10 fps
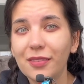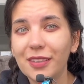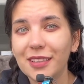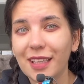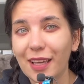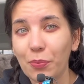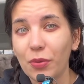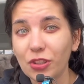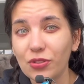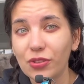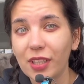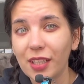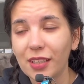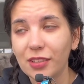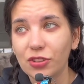That's like a
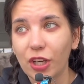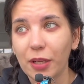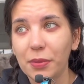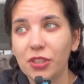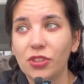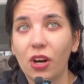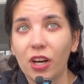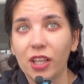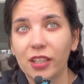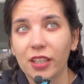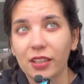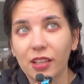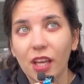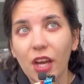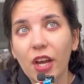mystery that's trying to be dark
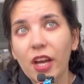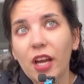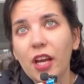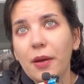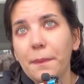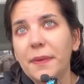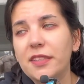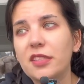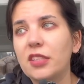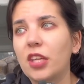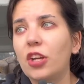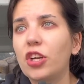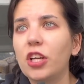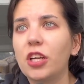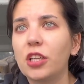and
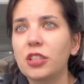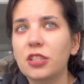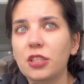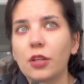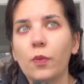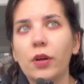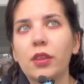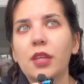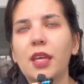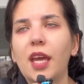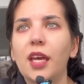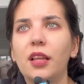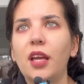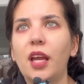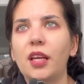mysterious and with
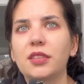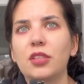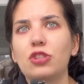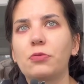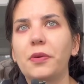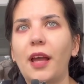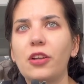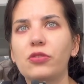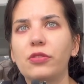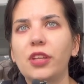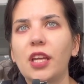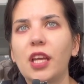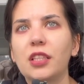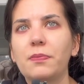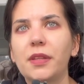killings and supernatural
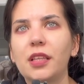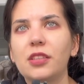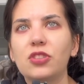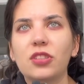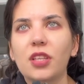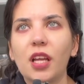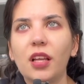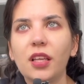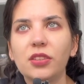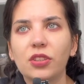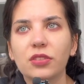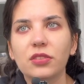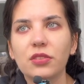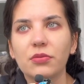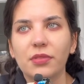things, but then it's just kind of like turns
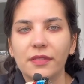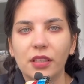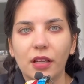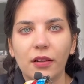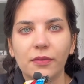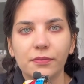into Riverdale.